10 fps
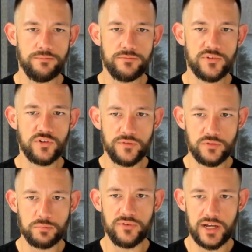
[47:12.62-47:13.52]

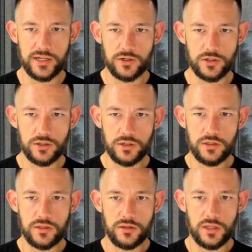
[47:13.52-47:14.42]
service provider,
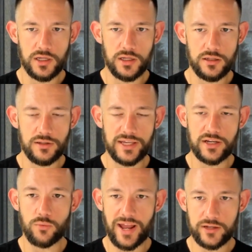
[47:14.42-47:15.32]

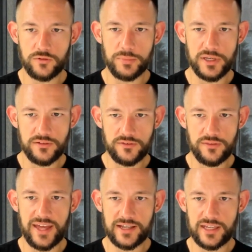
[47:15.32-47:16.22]
like a Rackspace
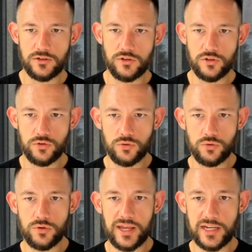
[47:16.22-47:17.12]
that can
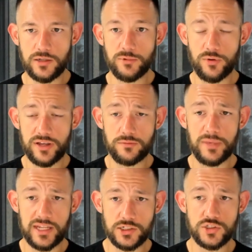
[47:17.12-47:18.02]
do AWS
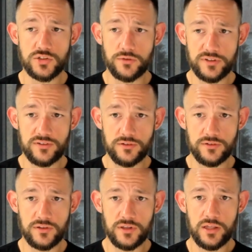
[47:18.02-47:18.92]
managed
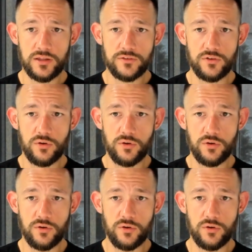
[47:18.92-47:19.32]
services, so